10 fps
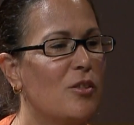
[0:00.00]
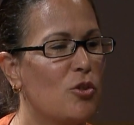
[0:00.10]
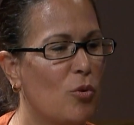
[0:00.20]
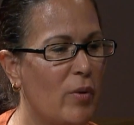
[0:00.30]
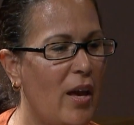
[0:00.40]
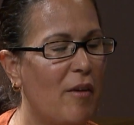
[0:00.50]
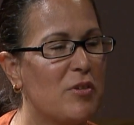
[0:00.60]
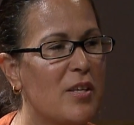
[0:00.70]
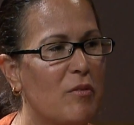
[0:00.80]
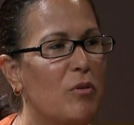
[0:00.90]
So we have
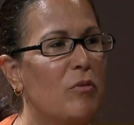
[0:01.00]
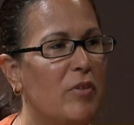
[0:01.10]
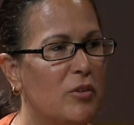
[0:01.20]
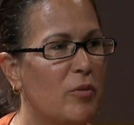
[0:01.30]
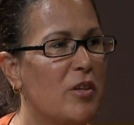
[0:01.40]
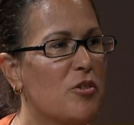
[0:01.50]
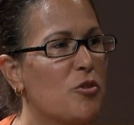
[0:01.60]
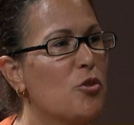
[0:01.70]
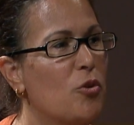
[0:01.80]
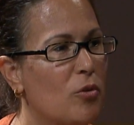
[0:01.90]
several
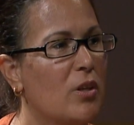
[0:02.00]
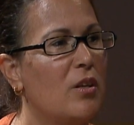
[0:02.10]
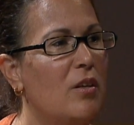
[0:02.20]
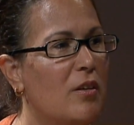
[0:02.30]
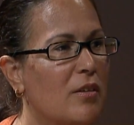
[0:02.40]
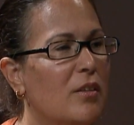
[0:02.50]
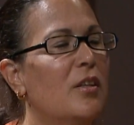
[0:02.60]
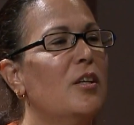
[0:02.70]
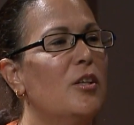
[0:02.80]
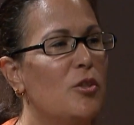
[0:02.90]
fundraisers through the year
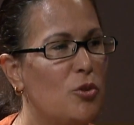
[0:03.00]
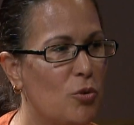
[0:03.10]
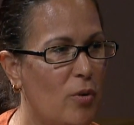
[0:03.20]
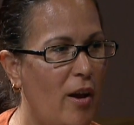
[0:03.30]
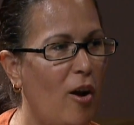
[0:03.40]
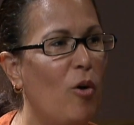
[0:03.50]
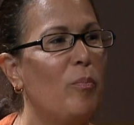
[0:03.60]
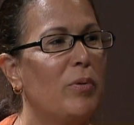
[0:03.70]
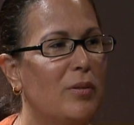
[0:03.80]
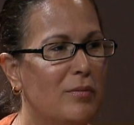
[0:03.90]
to help
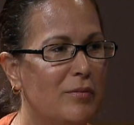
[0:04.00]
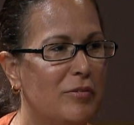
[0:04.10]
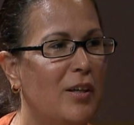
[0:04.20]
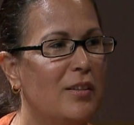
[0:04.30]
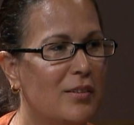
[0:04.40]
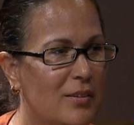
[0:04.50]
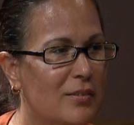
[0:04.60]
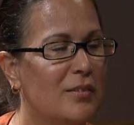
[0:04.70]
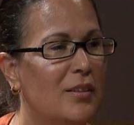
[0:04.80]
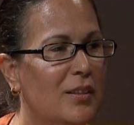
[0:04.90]
fund
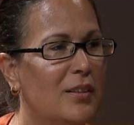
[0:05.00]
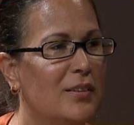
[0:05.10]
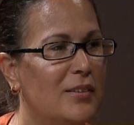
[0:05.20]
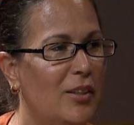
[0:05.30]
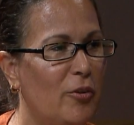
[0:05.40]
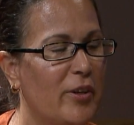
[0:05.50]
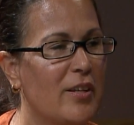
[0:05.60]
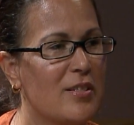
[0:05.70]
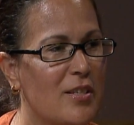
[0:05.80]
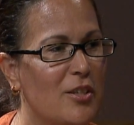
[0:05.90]
the
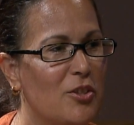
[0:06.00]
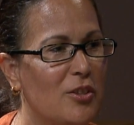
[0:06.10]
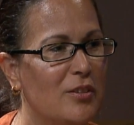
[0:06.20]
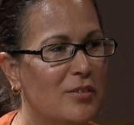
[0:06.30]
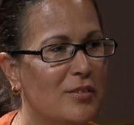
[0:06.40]
organization.